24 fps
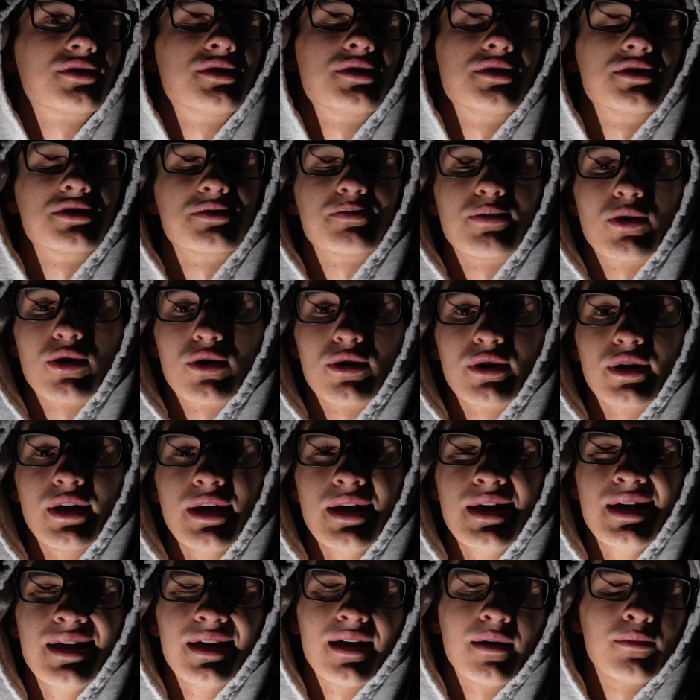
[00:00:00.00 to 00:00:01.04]
to this park.
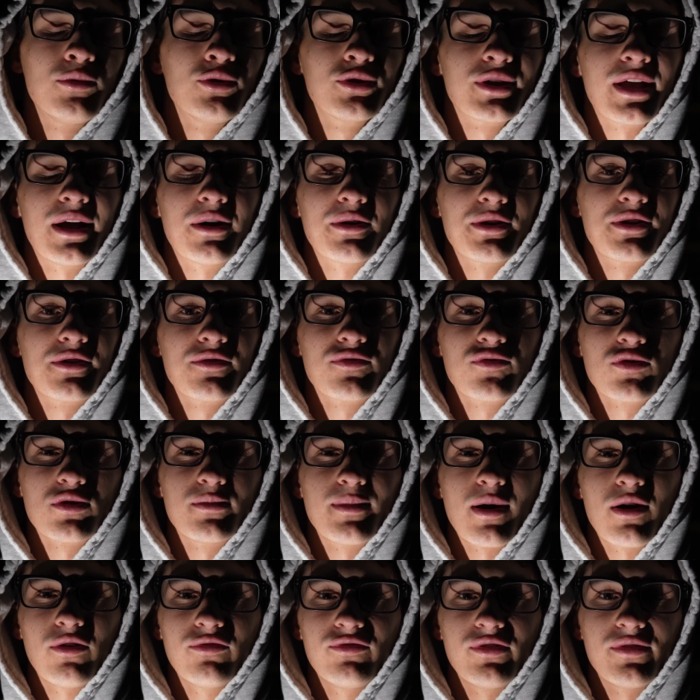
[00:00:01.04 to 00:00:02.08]
I'm only out here for
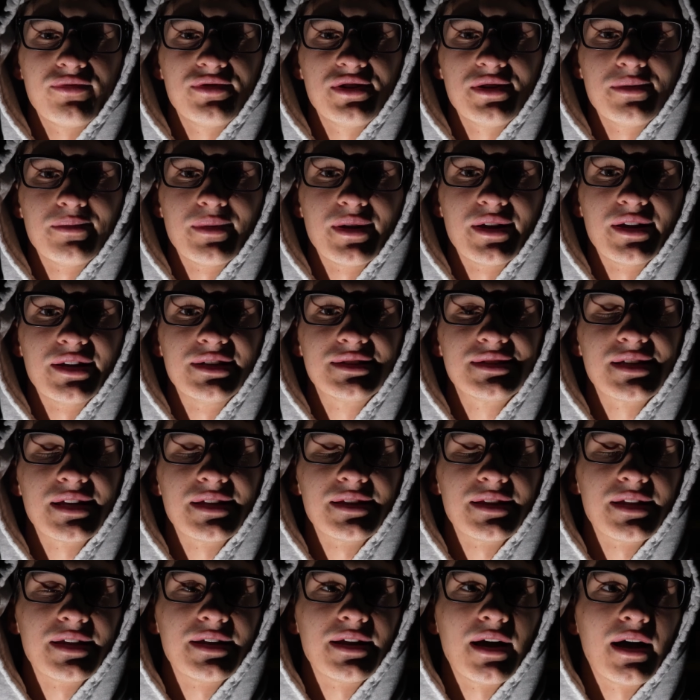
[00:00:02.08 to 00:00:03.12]
about 15 minutes,
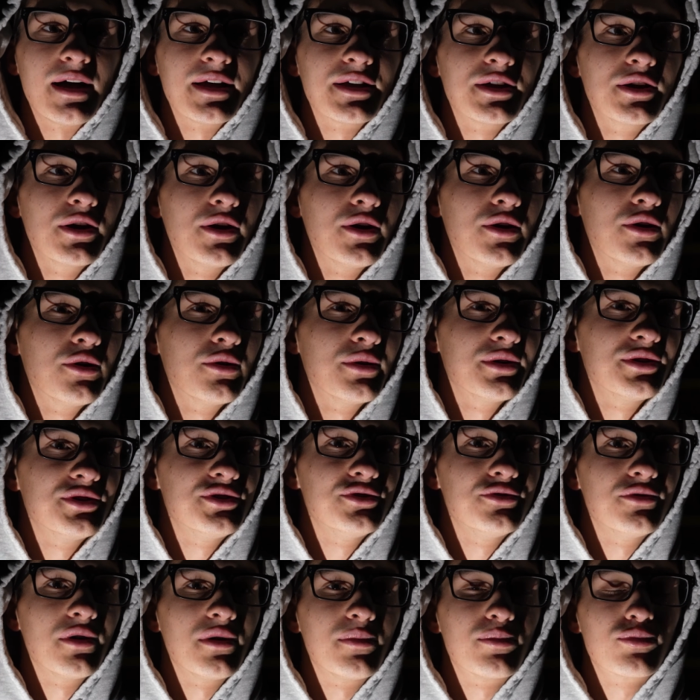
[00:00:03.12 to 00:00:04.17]
and then I go and
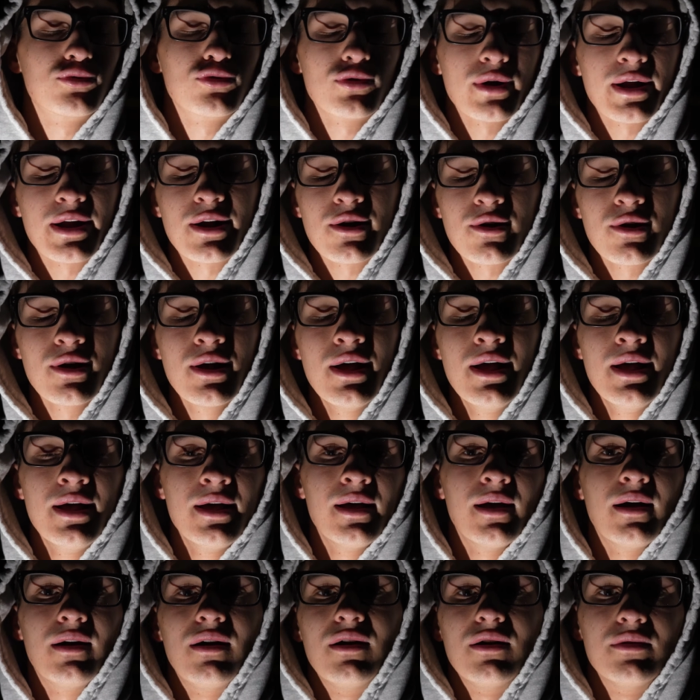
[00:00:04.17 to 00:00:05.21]
do a prayer,
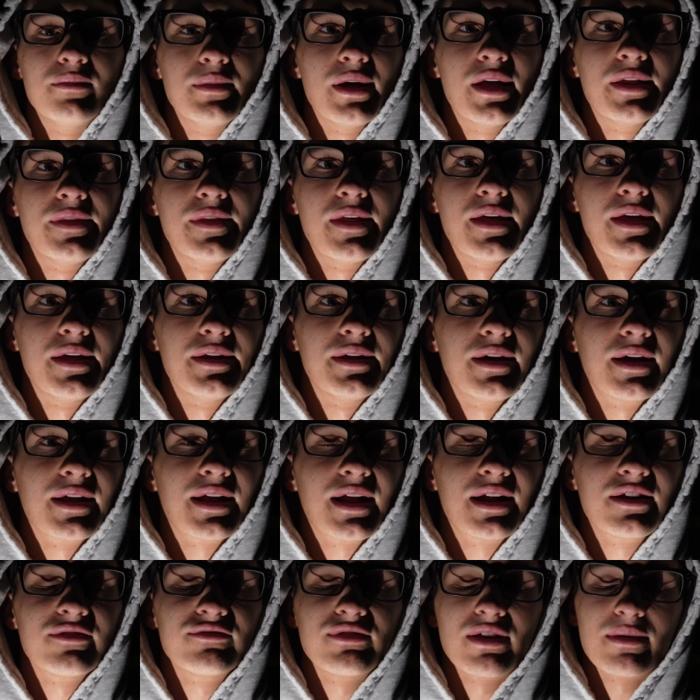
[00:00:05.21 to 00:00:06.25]
and then I
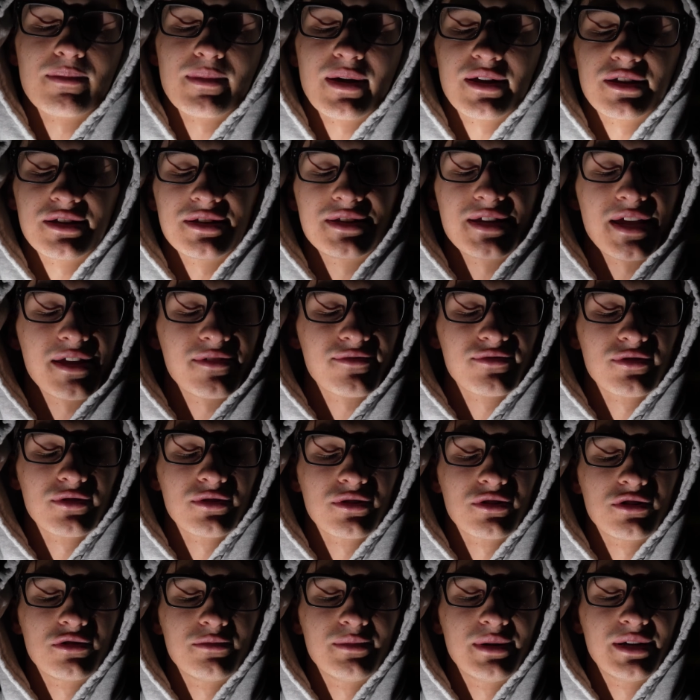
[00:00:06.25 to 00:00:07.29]
kind of like meditate for a
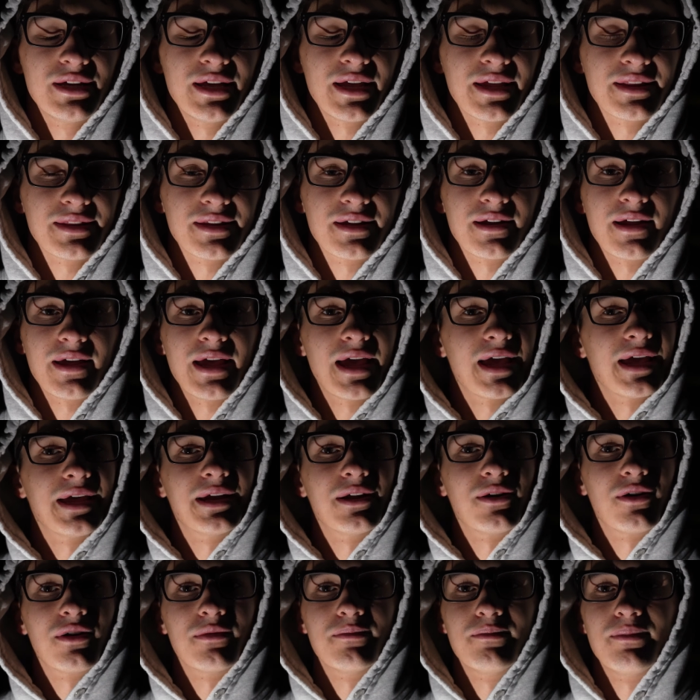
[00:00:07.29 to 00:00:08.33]
little bit, and then I head
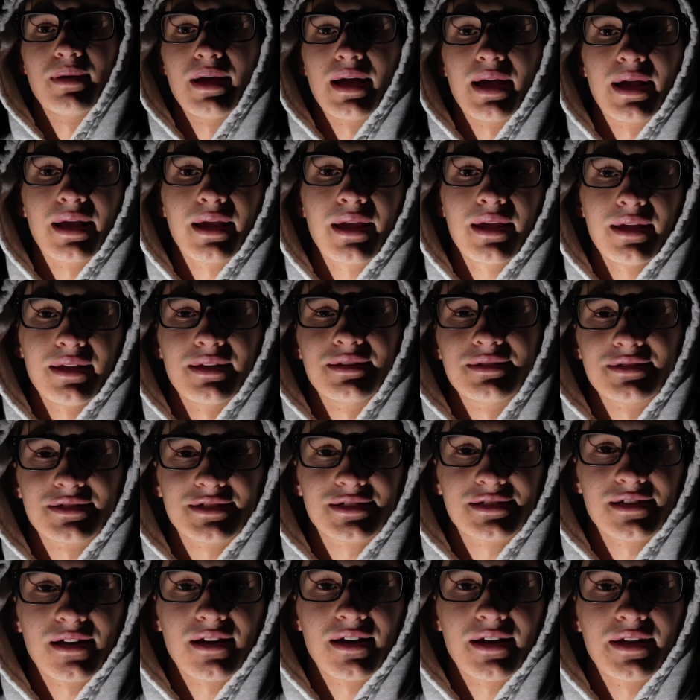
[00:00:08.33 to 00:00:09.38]
on back
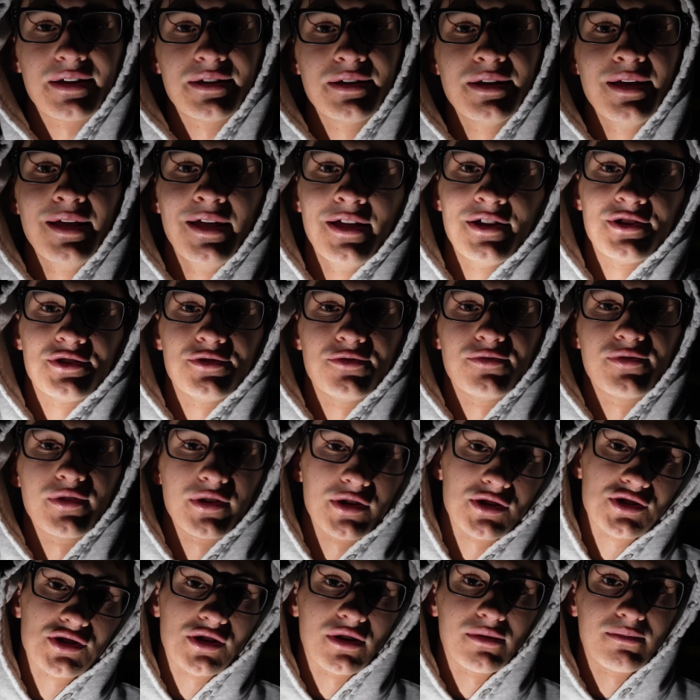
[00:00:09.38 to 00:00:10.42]
inside to
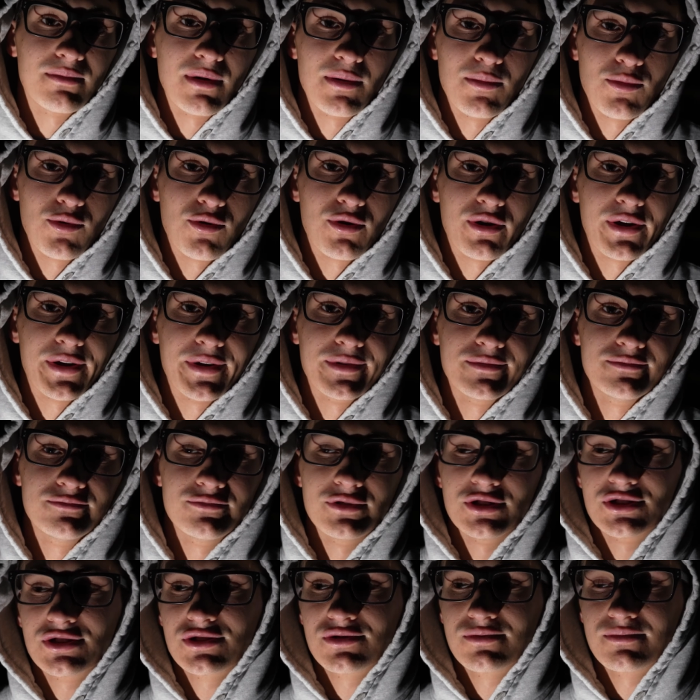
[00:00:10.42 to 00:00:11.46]
finish up my morning,
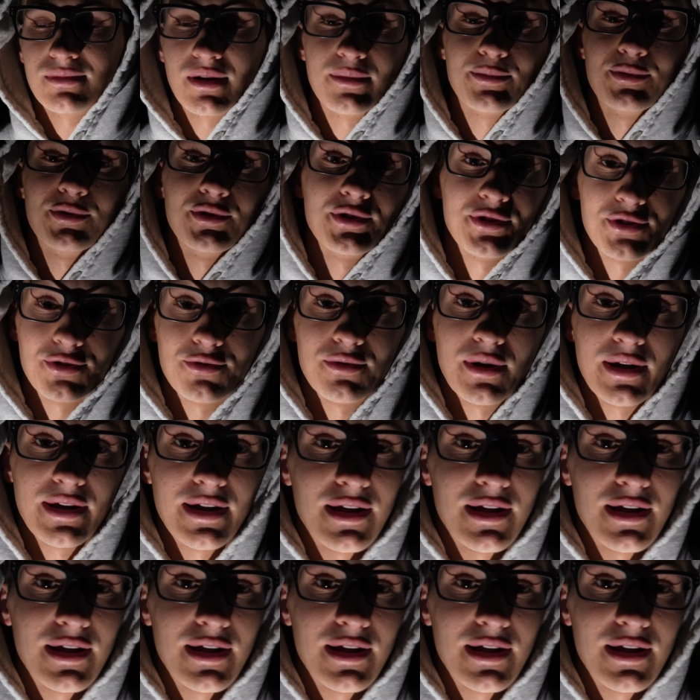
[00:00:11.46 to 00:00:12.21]
which I'm going to do right